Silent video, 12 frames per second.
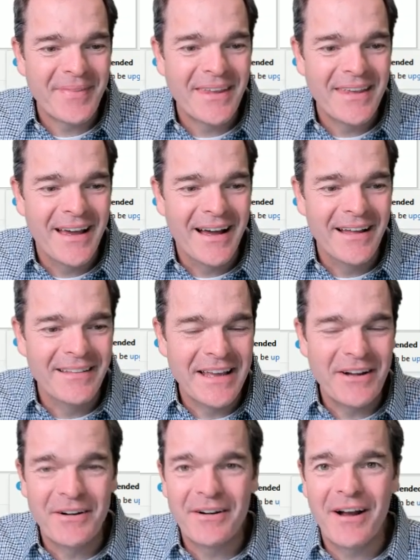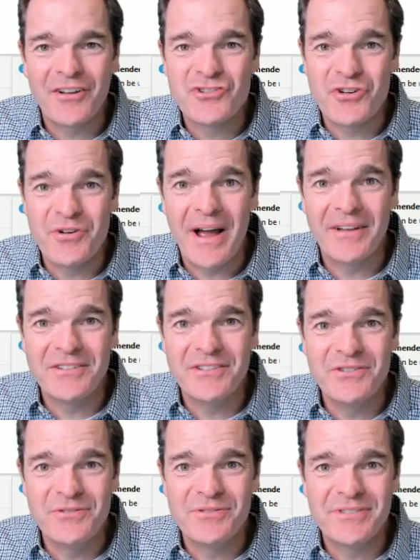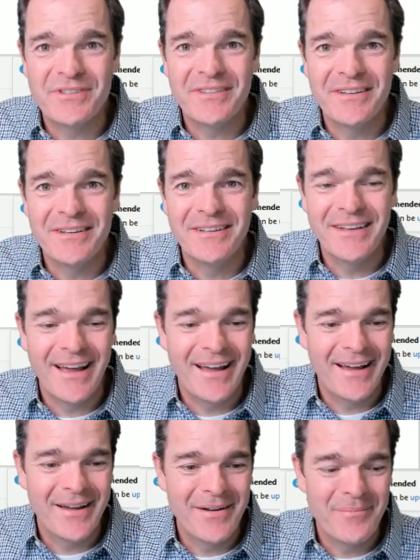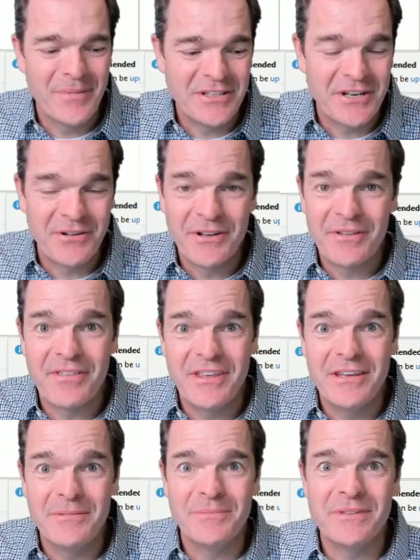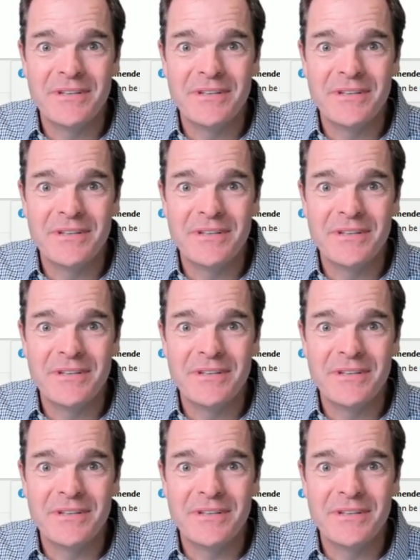later, I'll show you how to use the material themed